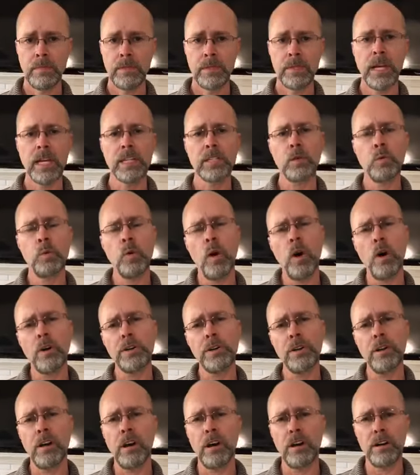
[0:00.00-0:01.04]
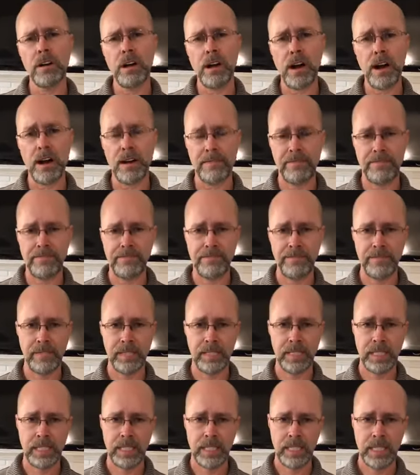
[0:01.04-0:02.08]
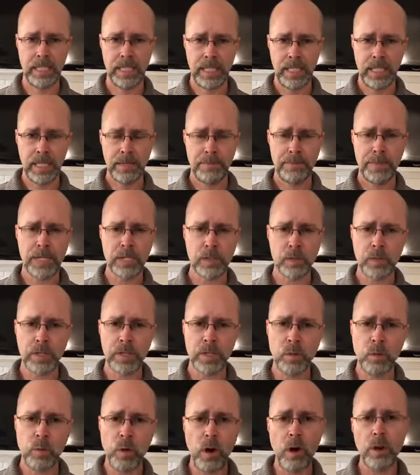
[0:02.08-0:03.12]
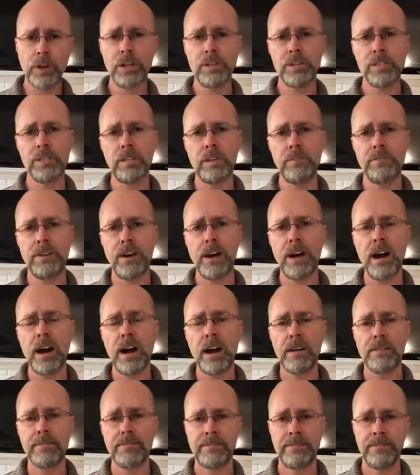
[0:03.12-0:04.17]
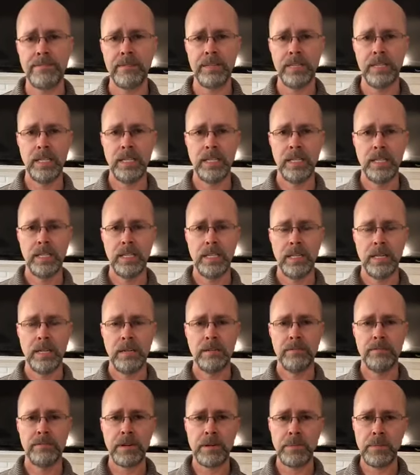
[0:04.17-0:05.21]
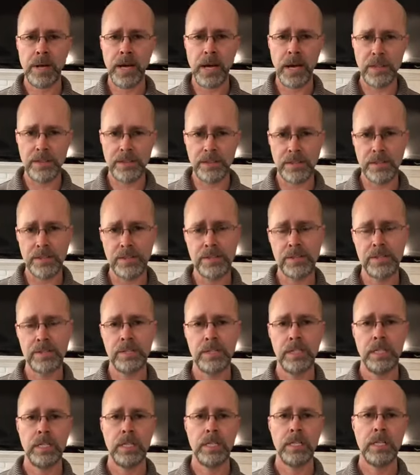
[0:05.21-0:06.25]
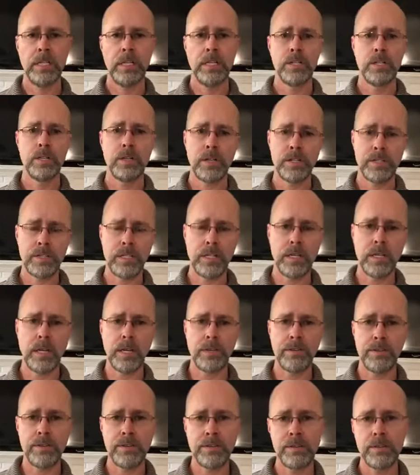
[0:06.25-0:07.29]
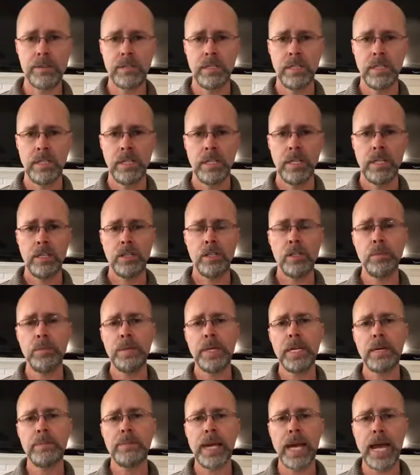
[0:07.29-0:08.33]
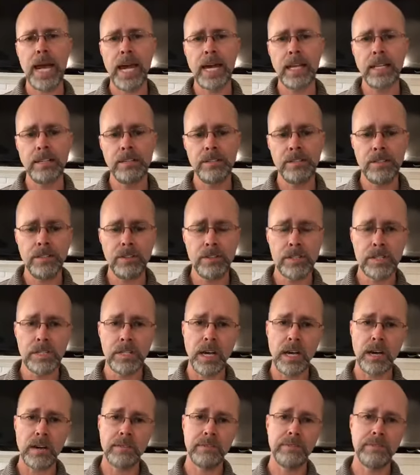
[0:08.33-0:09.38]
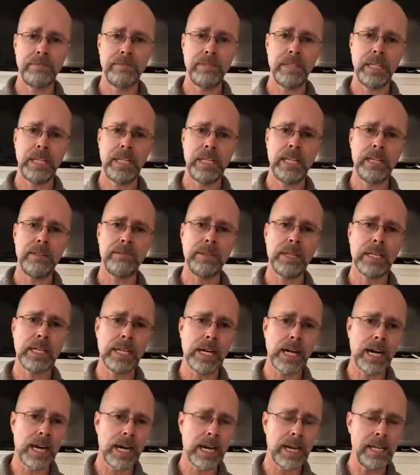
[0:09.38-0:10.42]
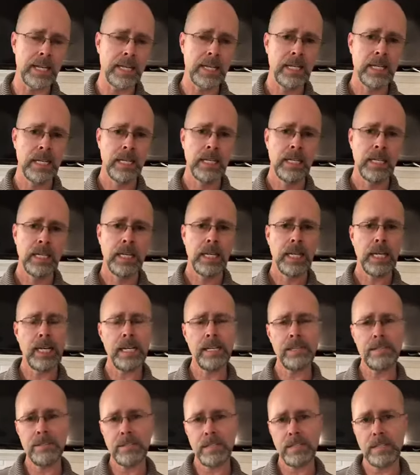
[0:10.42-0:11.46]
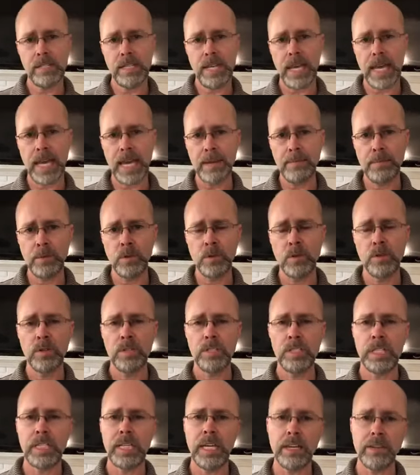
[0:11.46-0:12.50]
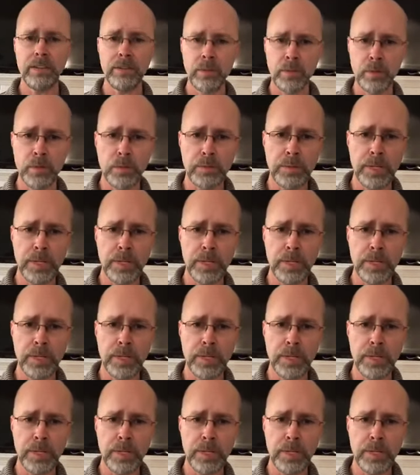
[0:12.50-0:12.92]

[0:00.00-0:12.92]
Not to wall your heart off because when you wall yourself off from others, trusted others, you become an island to yourself. And even God isn't able to get through